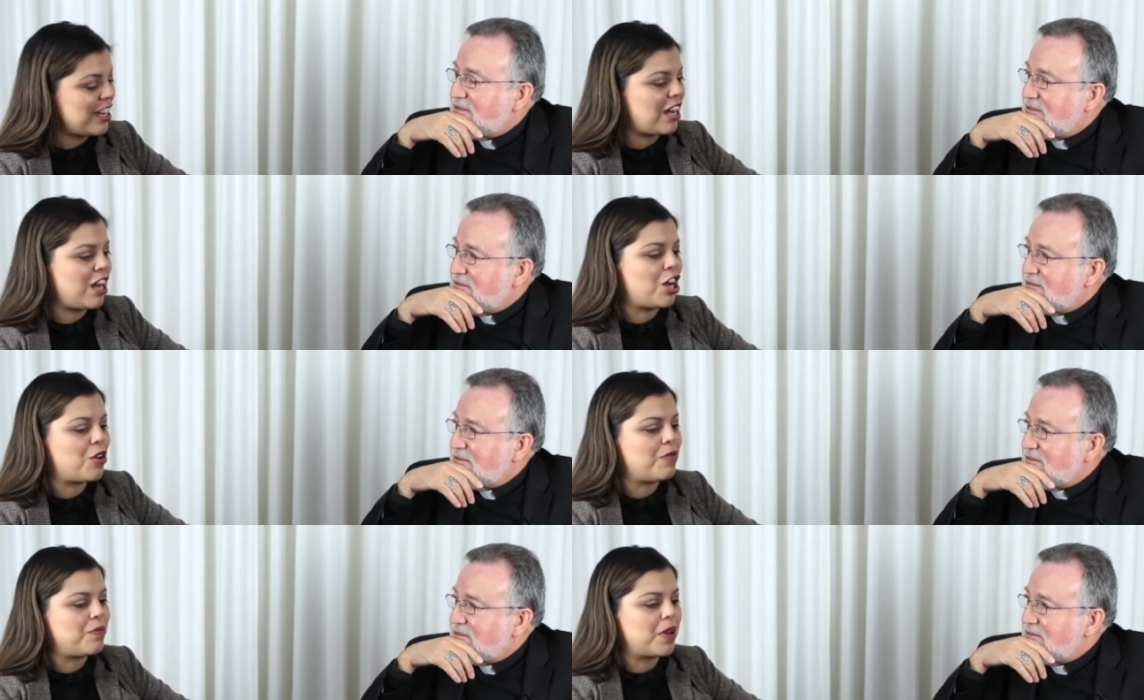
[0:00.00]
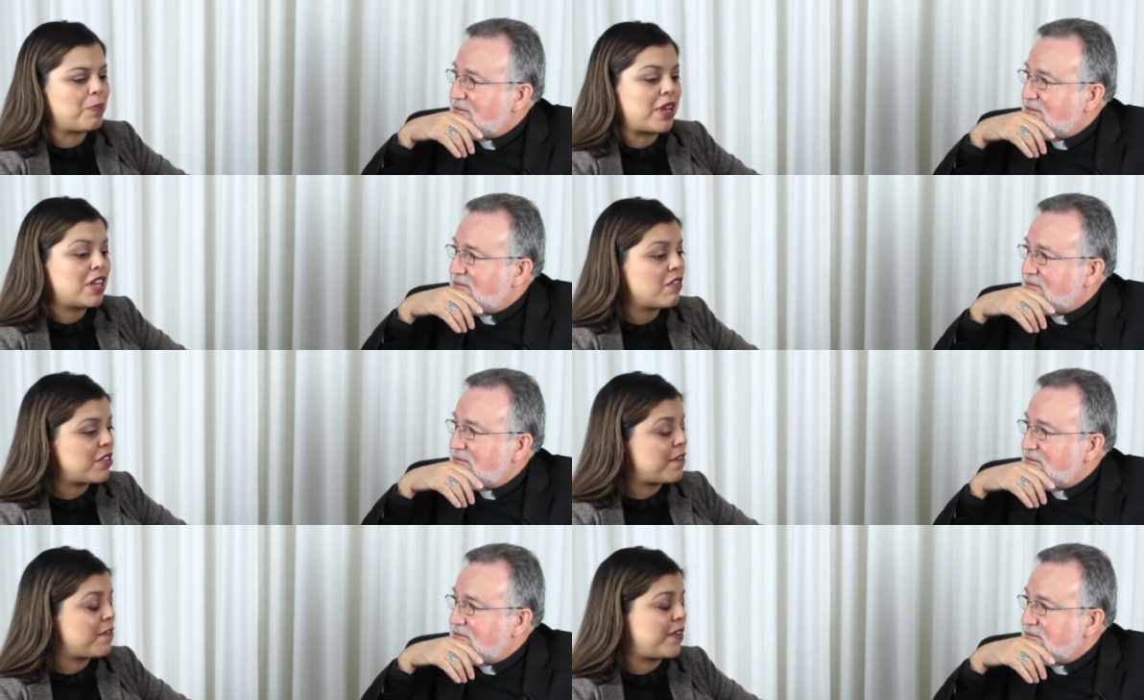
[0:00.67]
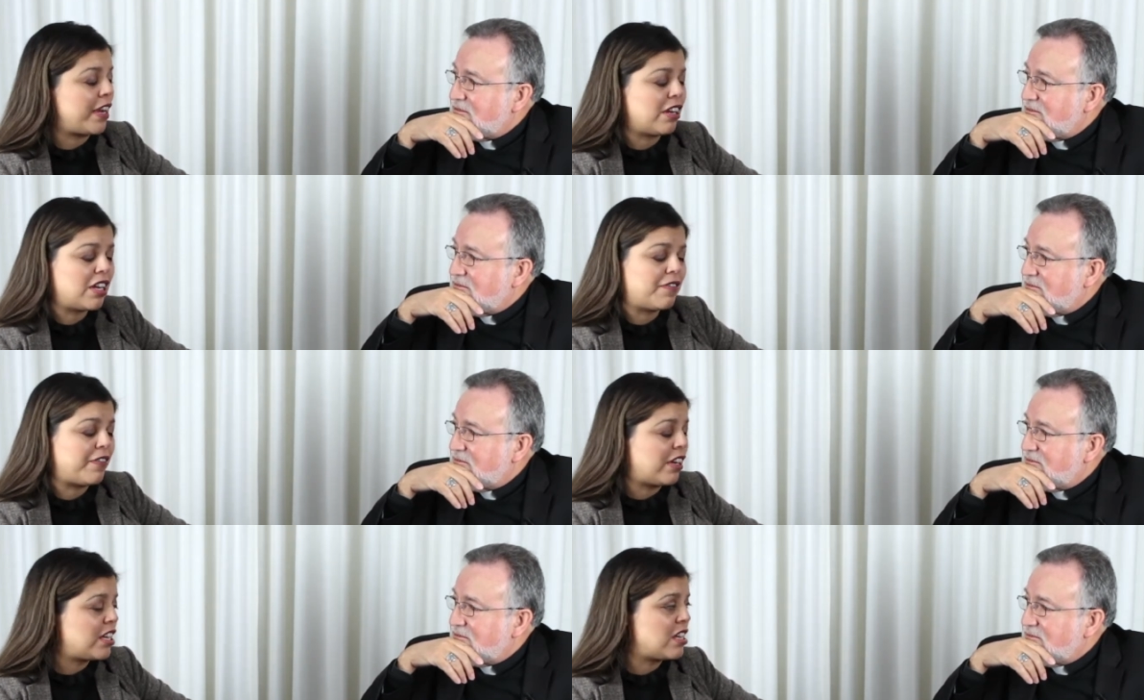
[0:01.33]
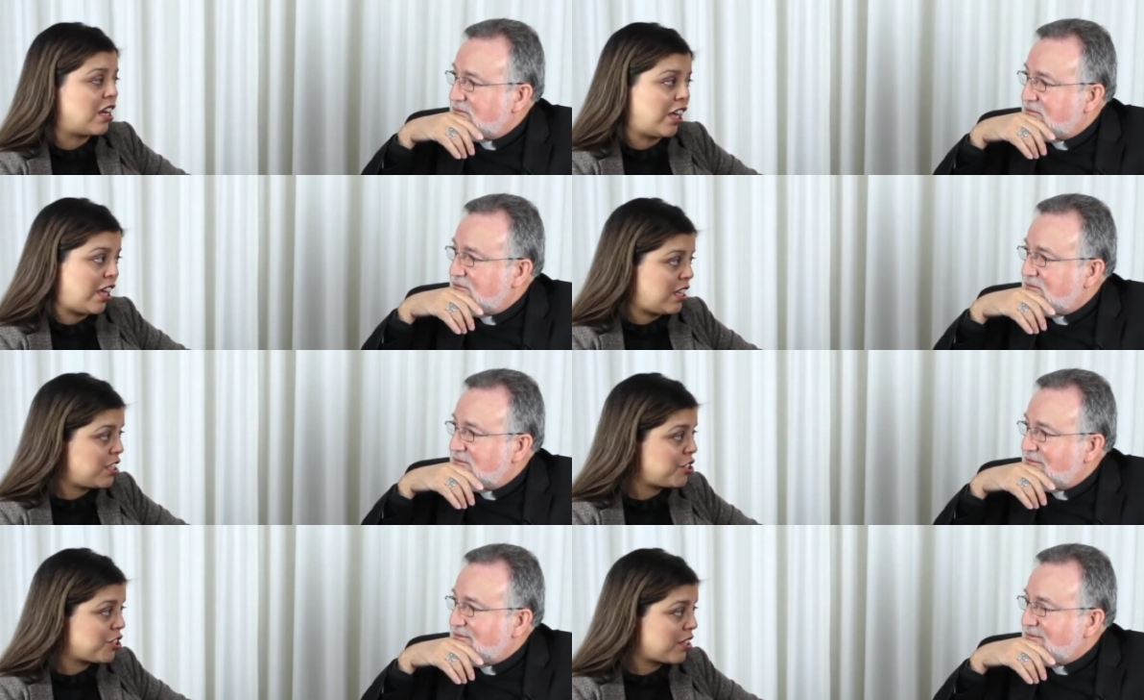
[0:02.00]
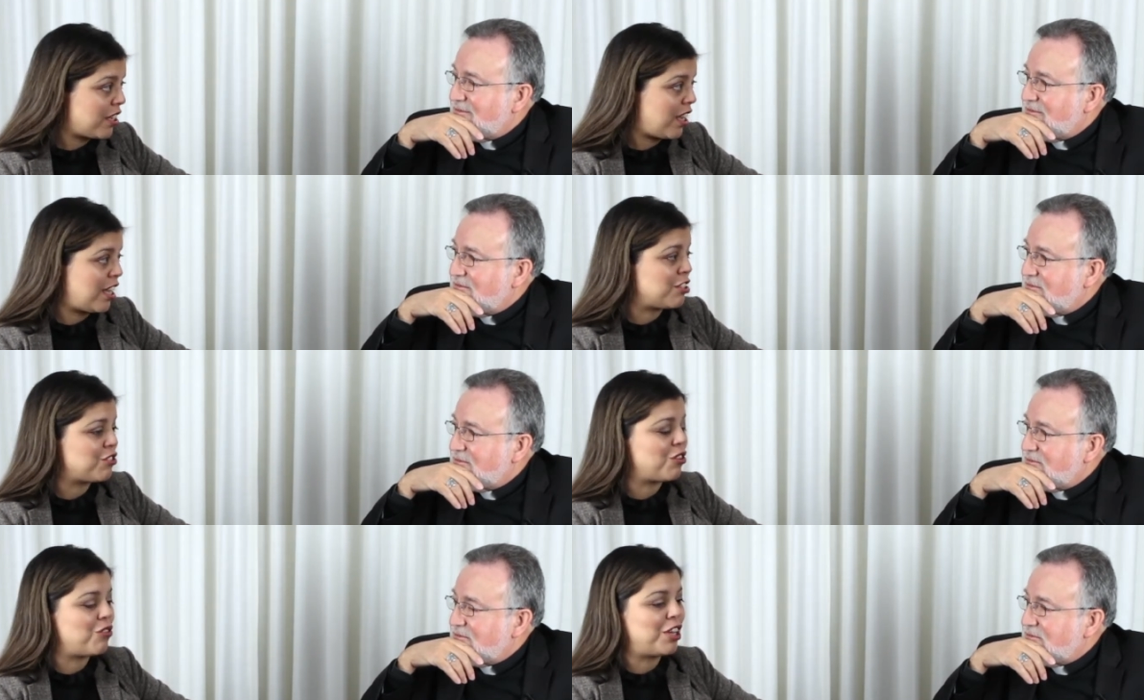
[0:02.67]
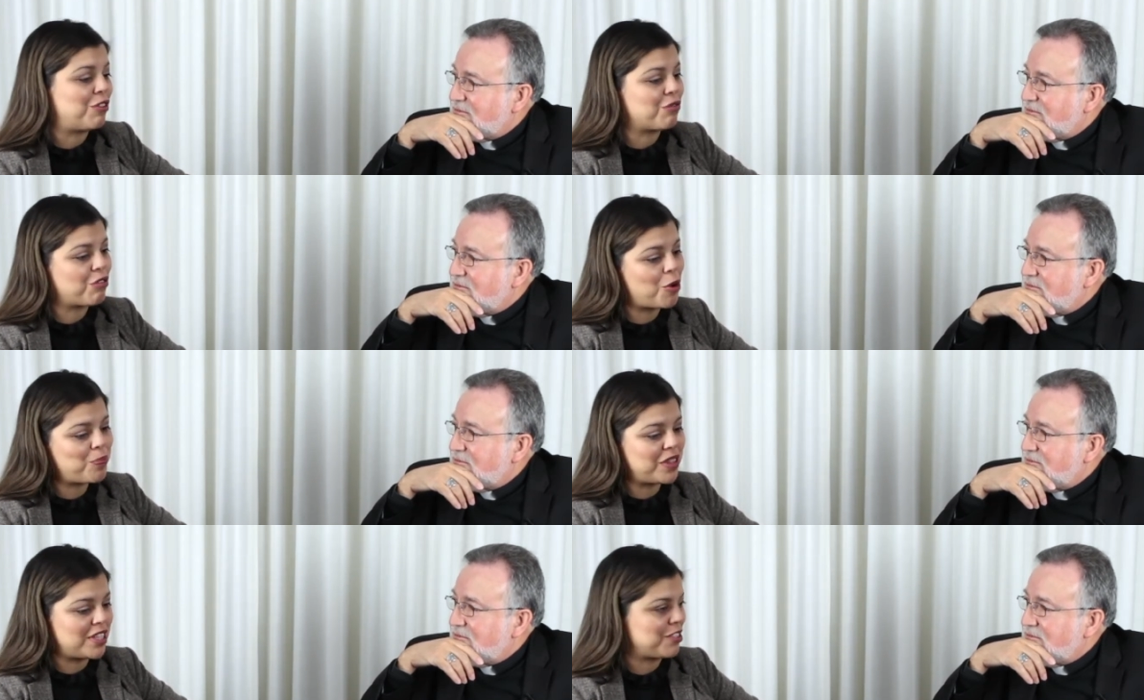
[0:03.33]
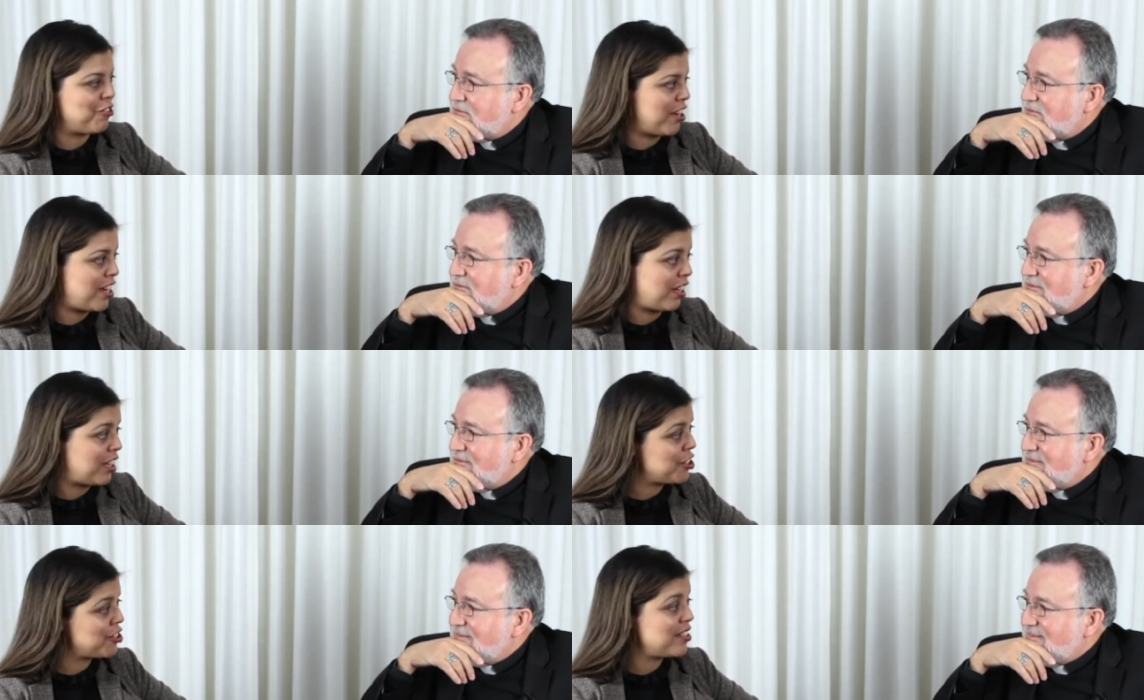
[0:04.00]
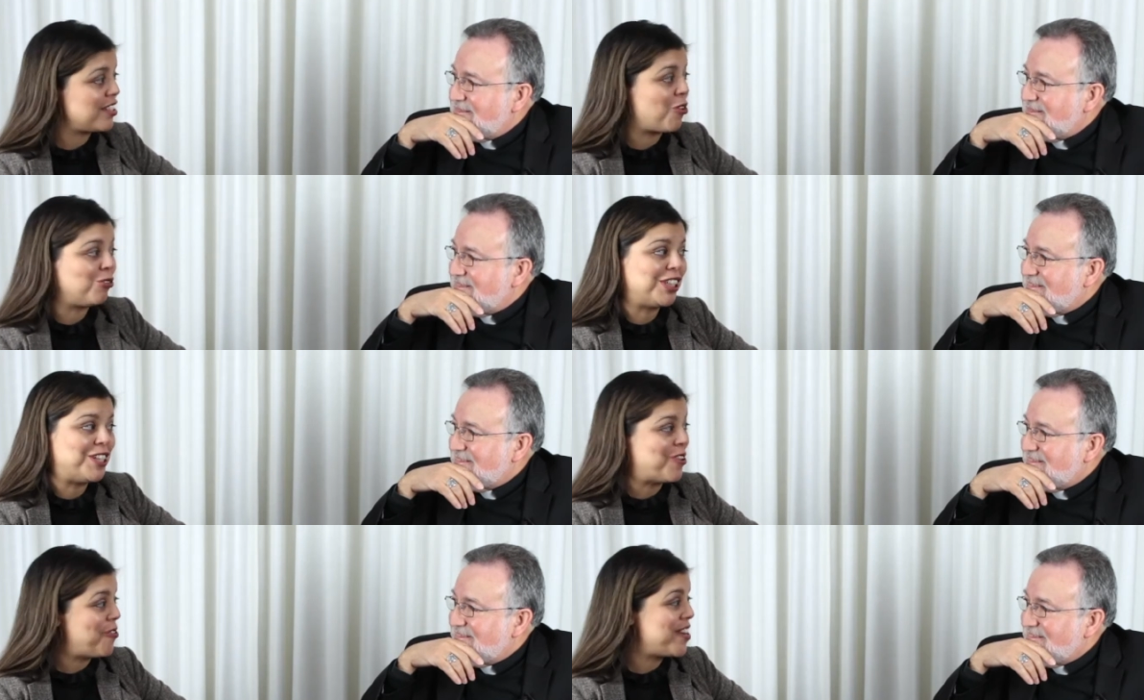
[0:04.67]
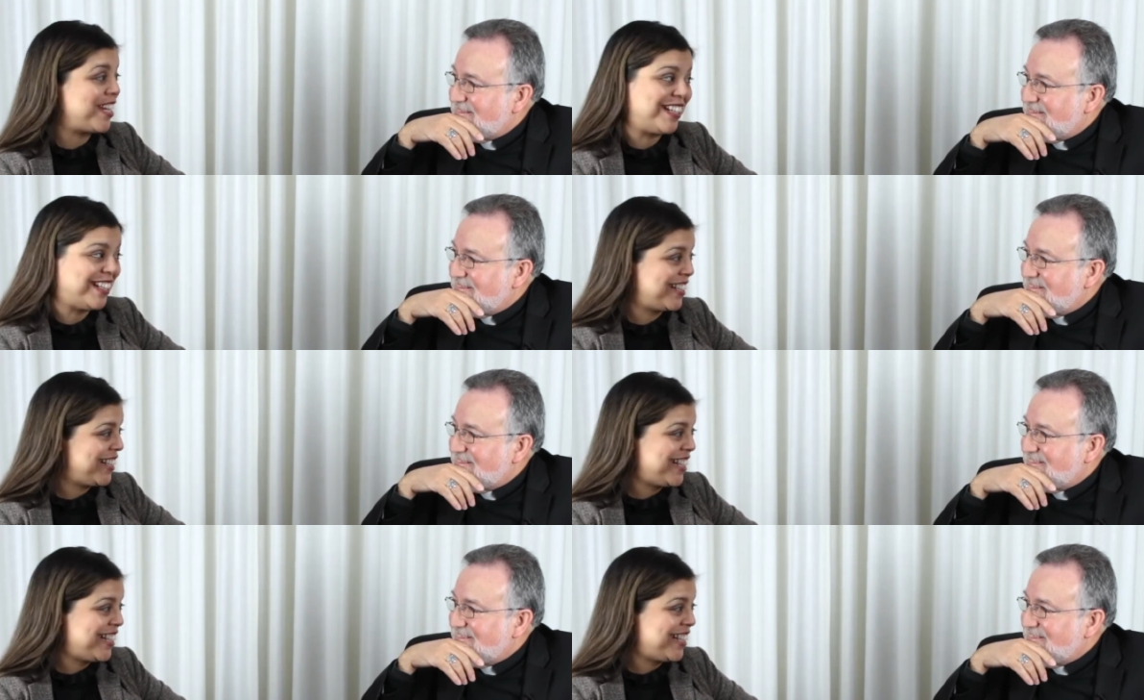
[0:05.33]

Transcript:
Speaker 1: Um, many of them very, very young age and so they grew up in this great nation, only knowing